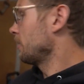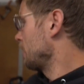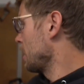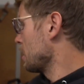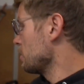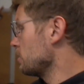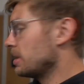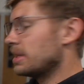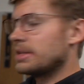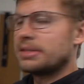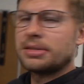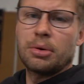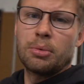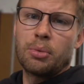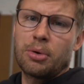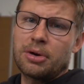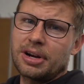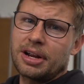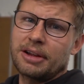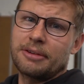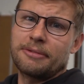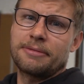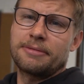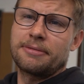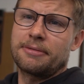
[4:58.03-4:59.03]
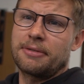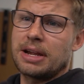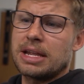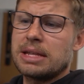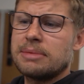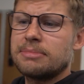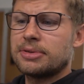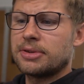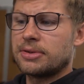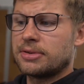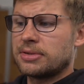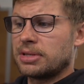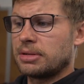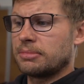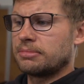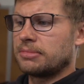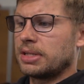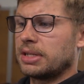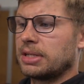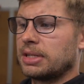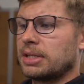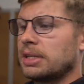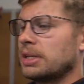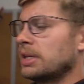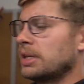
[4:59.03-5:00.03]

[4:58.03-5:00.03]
maybe this will work on frames or something.